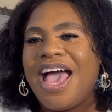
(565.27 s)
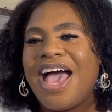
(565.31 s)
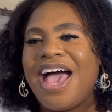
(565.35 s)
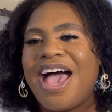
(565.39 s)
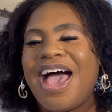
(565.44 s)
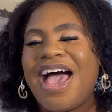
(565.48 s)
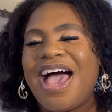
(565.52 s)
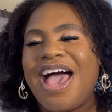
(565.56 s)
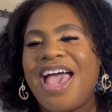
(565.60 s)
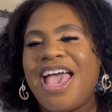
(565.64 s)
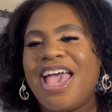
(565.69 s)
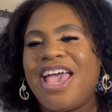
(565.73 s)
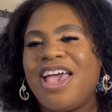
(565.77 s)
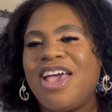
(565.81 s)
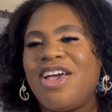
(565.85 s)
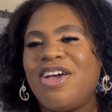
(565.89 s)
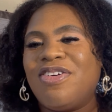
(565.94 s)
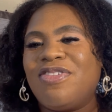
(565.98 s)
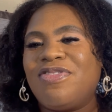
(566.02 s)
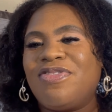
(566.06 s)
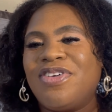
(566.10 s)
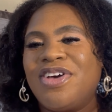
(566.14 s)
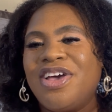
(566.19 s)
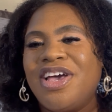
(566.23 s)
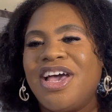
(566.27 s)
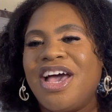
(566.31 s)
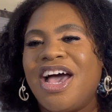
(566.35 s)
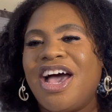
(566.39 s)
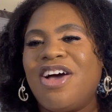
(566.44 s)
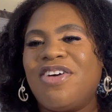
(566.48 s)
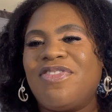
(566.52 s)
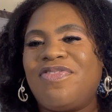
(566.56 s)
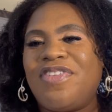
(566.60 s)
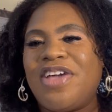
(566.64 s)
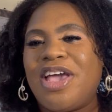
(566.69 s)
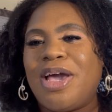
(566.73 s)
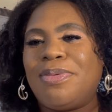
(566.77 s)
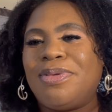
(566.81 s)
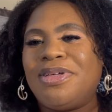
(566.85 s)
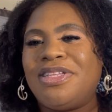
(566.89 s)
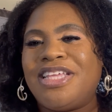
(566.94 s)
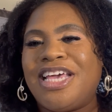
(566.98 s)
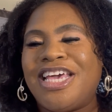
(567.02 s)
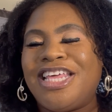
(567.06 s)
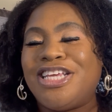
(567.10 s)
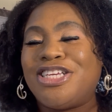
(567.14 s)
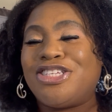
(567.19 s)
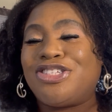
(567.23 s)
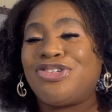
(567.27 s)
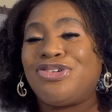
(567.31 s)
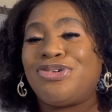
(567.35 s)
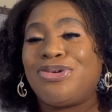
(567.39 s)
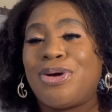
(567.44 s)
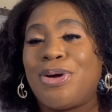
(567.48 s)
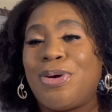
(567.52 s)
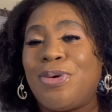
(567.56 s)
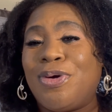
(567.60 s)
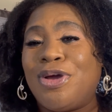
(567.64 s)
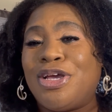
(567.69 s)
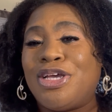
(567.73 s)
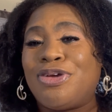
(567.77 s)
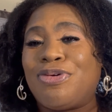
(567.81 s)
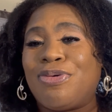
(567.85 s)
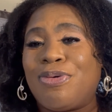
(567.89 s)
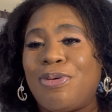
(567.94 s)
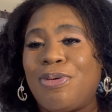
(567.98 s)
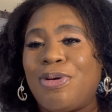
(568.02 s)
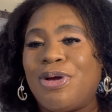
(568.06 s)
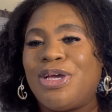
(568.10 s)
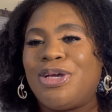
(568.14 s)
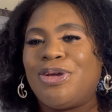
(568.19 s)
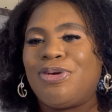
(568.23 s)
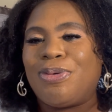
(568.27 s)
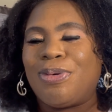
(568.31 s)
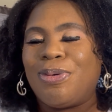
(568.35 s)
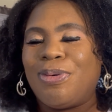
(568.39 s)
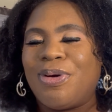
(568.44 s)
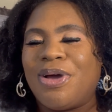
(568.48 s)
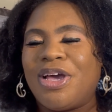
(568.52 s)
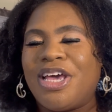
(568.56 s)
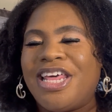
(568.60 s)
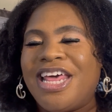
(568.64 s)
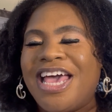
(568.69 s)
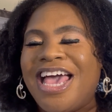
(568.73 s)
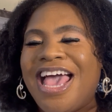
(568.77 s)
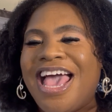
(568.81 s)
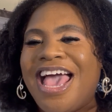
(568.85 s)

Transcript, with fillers: I have a family that is growing, growing, growing.